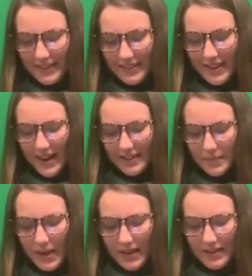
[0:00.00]
decided to
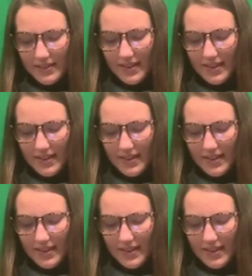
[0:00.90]
make its